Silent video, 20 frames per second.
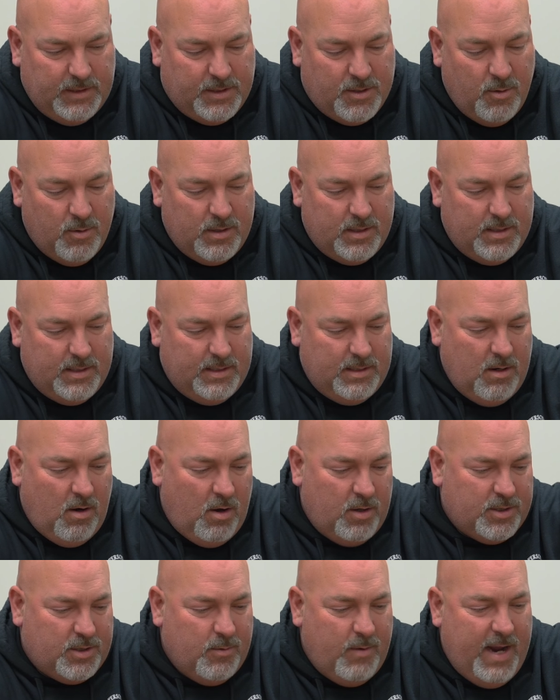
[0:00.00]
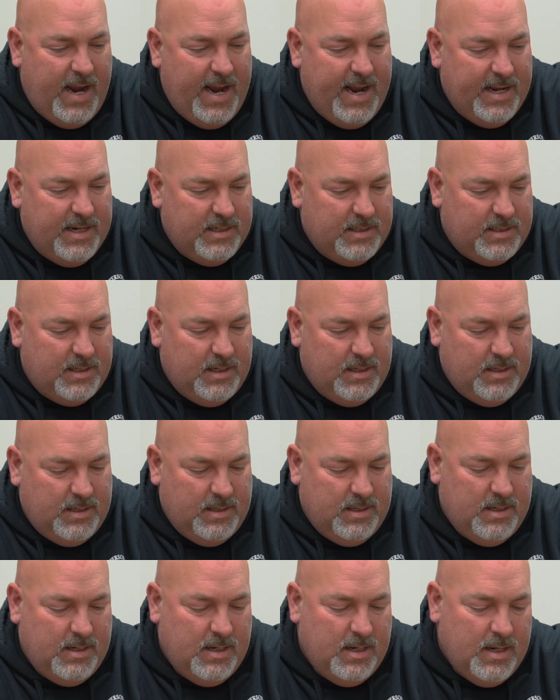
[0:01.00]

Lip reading: so it also has